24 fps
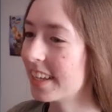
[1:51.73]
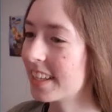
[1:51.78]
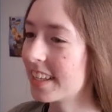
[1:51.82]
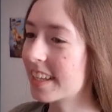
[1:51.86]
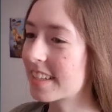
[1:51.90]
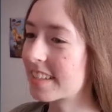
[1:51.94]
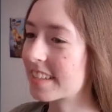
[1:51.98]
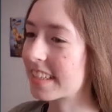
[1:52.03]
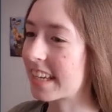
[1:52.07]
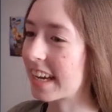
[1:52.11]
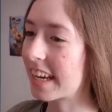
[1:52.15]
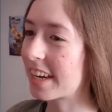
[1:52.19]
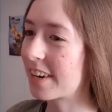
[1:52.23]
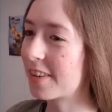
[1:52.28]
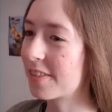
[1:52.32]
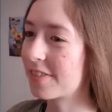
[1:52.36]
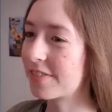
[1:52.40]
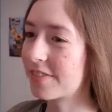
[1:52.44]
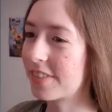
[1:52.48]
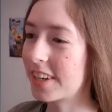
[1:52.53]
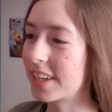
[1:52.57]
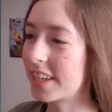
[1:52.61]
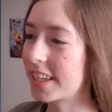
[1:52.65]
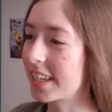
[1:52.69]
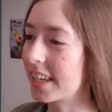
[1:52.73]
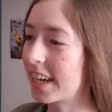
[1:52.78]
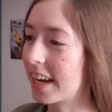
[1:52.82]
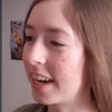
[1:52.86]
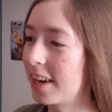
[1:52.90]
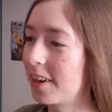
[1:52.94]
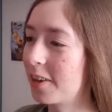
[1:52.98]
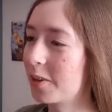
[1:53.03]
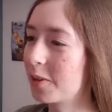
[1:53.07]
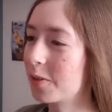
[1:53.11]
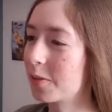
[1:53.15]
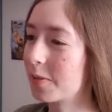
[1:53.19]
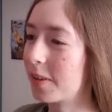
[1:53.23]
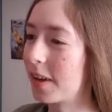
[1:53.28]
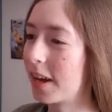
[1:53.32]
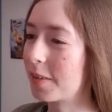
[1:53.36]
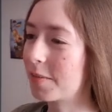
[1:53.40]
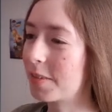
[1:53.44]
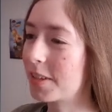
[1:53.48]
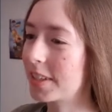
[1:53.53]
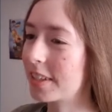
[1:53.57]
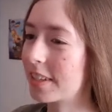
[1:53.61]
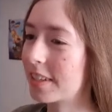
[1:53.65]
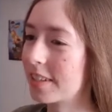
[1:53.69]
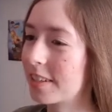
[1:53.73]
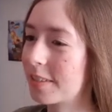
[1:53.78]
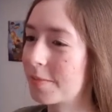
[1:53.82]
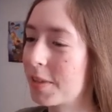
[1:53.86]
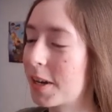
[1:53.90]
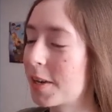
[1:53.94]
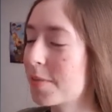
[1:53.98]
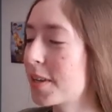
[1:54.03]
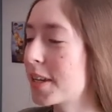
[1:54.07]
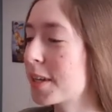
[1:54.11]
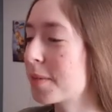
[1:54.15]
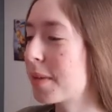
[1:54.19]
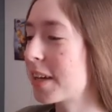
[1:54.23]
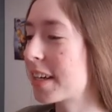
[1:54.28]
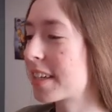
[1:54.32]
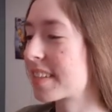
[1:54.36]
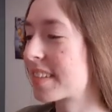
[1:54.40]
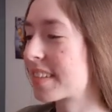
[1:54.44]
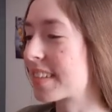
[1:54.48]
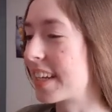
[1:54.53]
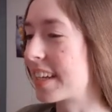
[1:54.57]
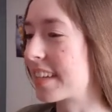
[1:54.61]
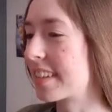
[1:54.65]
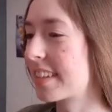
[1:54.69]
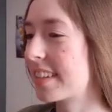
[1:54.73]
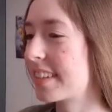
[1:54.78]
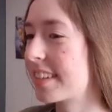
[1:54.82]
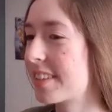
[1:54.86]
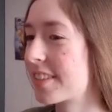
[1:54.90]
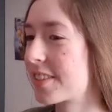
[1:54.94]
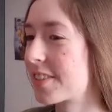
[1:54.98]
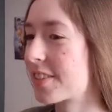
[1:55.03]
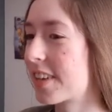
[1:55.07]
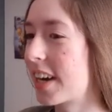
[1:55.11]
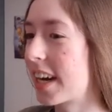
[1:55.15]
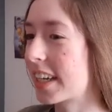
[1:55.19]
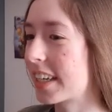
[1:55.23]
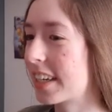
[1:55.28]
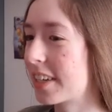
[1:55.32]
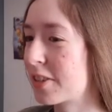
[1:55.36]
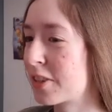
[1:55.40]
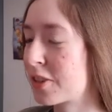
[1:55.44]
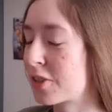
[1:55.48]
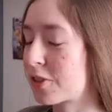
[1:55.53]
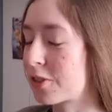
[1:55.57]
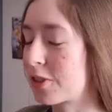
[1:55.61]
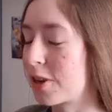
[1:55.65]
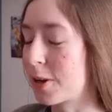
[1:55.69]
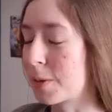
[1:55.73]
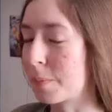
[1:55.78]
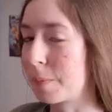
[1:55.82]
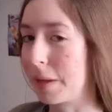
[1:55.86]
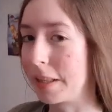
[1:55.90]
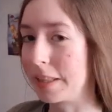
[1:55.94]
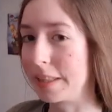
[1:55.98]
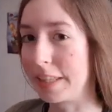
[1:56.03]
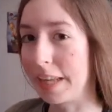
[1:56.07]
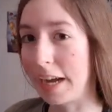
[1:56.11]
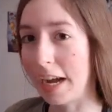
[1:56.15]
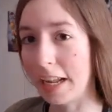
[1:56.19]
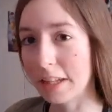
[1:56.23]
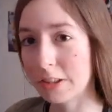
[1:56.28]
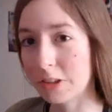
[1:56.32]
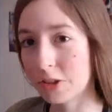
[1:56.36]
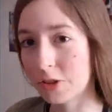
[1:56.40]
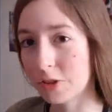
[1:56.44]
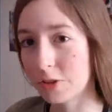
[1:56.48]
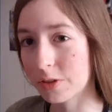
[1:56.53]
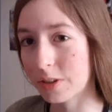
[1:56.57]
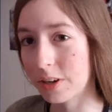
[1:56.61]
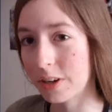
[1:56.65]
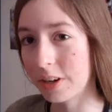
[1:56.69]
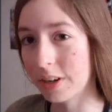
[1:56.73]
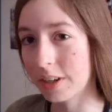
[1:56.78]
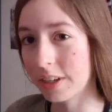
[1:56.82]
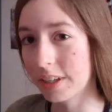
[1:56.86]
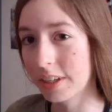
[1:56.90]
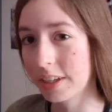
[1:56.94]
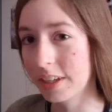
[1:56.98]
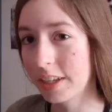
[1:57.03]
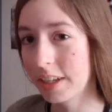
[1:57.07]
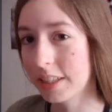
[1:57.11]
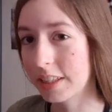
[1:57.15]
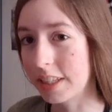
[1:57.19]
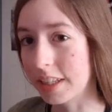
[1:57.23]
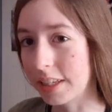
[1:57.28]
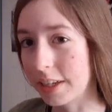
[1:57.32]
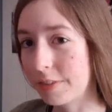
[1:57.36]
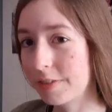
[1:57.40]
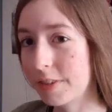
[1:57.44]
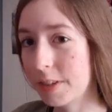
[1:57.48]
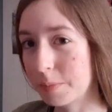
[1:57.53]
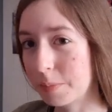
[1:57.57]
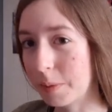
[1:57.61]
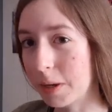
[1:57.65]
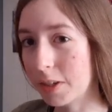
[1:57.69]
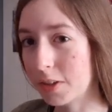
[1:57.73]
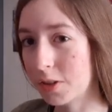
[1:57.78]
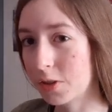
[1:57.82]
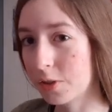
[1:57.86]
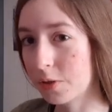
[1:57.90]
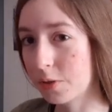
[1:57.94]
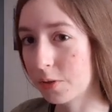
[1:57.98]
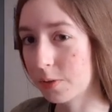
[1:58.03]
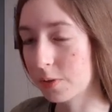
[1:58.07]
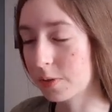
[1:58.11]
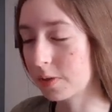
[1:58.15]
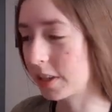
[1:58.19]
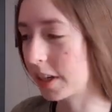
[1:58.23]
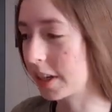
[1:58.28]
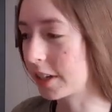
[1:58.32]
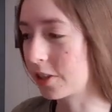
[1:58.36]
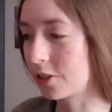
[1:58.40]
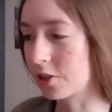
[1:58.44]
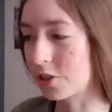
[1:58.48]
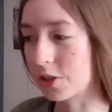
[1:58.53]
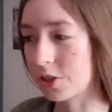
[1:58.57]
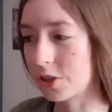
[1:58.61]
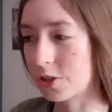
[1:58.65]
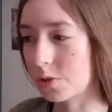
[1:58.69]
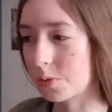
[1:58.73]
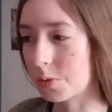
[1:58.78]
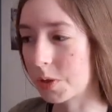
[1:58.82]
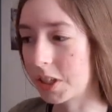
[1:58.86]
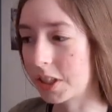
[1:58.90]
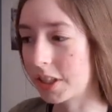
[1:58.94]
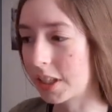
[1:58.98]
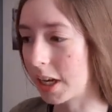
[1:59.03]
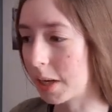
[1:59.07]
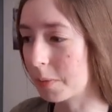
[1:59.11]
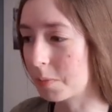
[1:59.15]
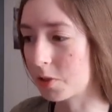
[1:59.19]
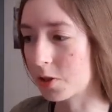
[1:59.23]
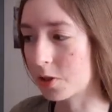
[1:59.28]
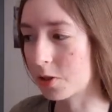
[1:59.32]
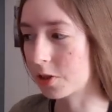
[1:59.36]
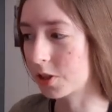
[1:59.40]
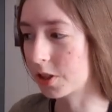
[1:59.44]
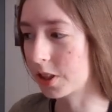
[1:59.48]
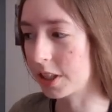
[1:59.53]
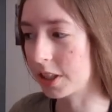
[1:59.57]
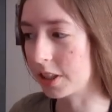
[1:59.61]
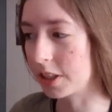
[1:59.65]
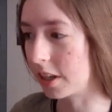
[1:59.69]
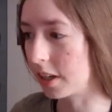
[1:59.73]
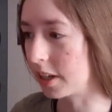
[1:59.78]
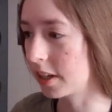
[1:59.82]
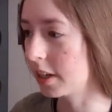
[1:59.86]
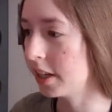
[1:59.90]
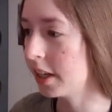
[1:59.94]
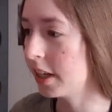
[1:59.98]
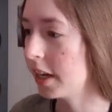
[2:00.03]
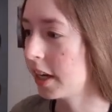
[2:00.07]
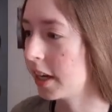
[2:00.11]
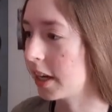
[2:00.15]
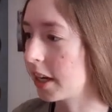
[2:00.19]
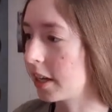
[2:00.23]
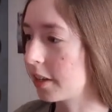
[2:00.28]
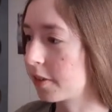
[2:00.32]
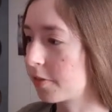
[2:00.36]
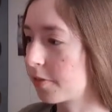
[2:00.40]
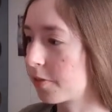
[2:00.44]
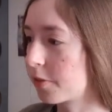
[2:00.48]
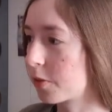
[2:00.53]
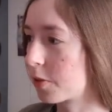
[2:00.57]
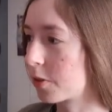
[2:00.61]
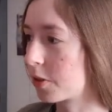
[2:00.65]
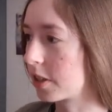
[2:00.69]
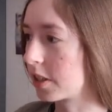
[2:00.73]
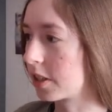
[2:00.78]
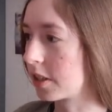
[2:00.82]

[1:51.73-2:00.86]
that's kind of funny how, I mean it makes sense that this dragon is strong, but that strong that if it bites you like just 3 times you're already done. And for